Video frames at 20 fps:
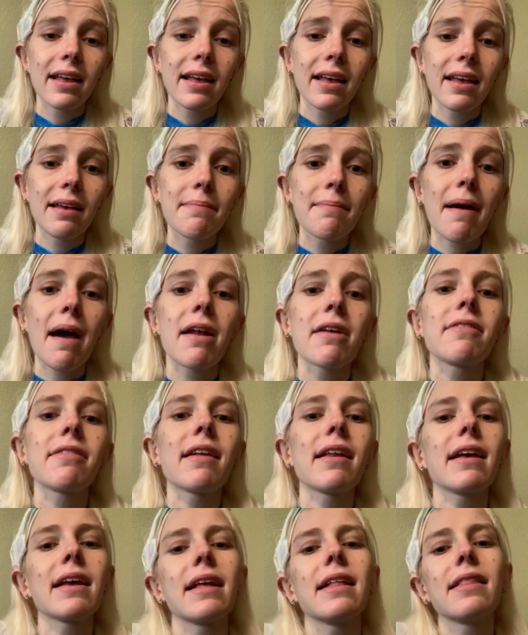It matters that
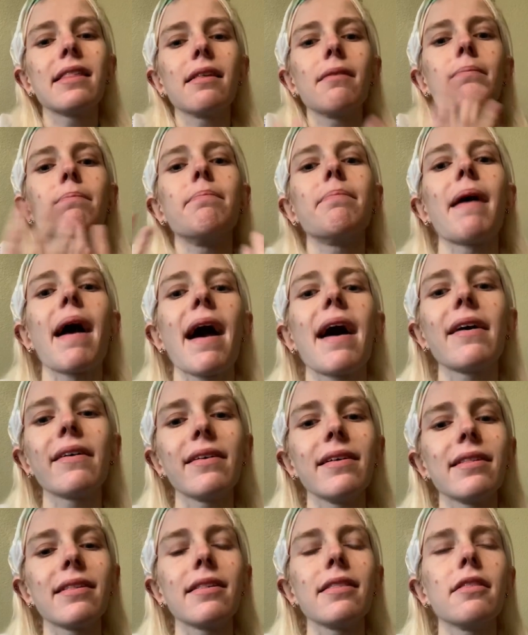it gets the
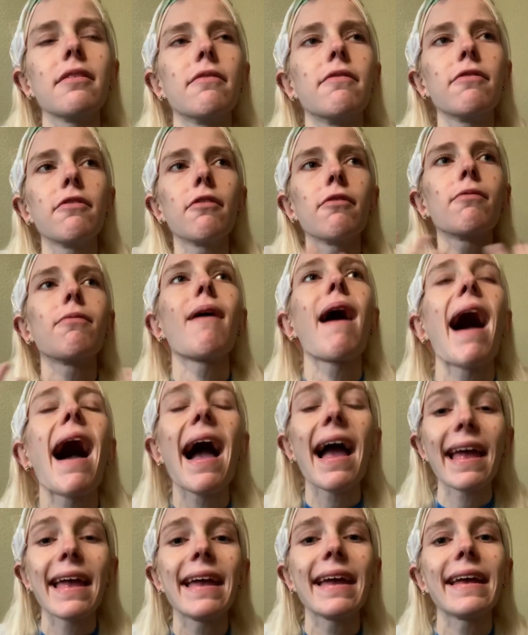balance and the
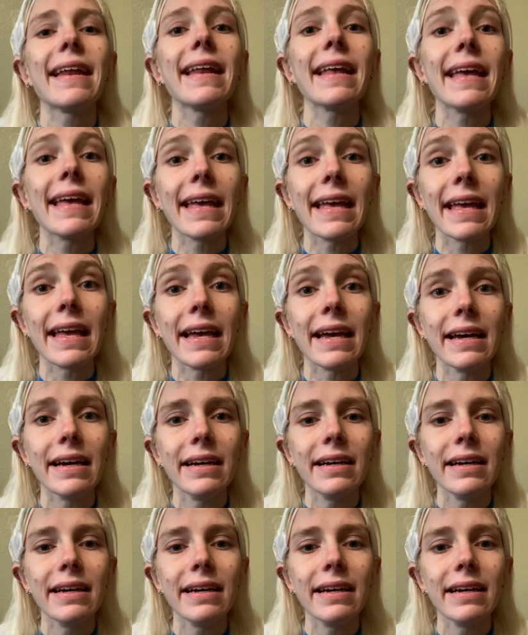variety.